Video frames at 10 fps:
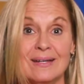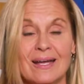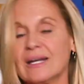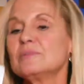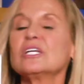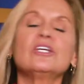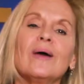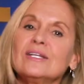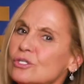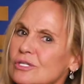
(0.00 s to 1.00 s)
And I'm telling you,
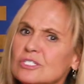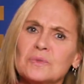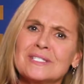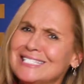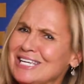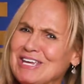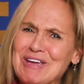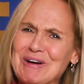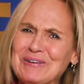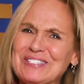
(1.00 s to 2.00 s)
I do this with
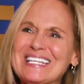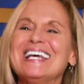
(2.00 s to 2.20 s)
CEOs.